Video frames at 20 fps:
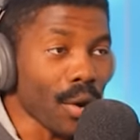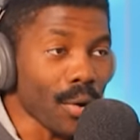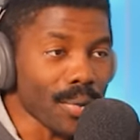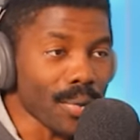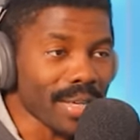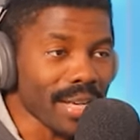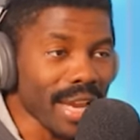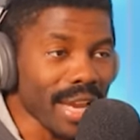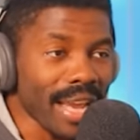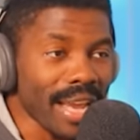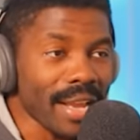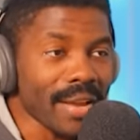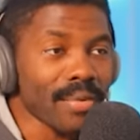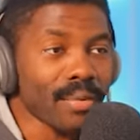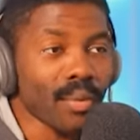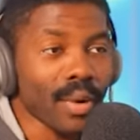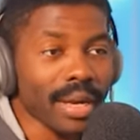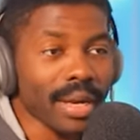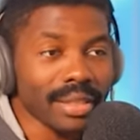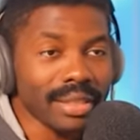okay
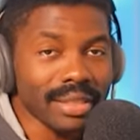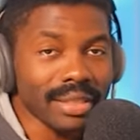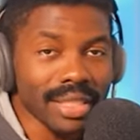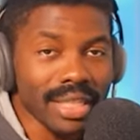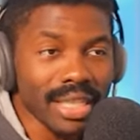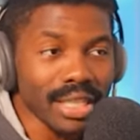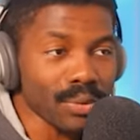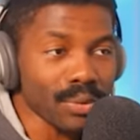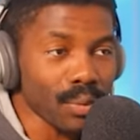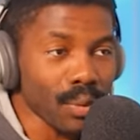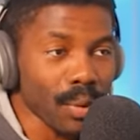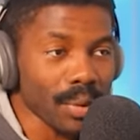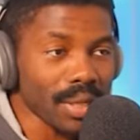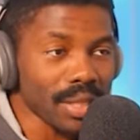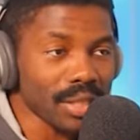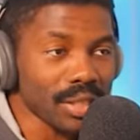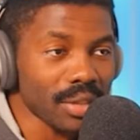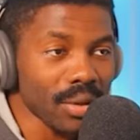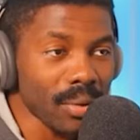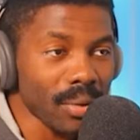when this one
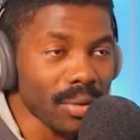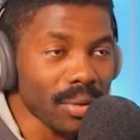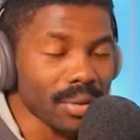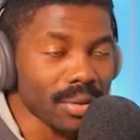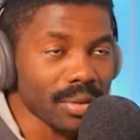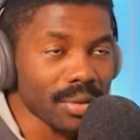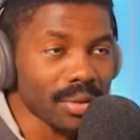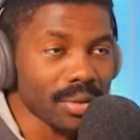is not?